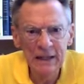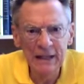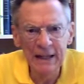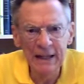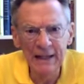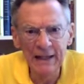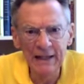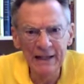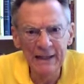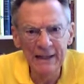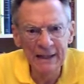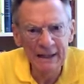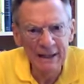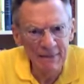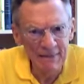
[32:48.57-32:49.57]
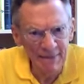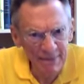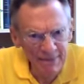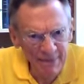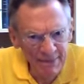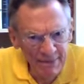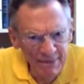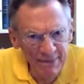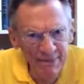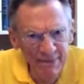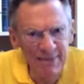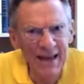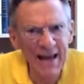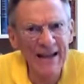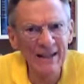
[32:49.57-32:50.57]
and and
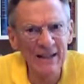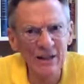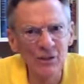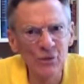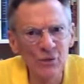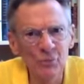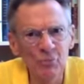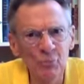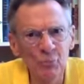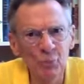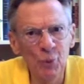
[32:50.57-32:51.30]
that is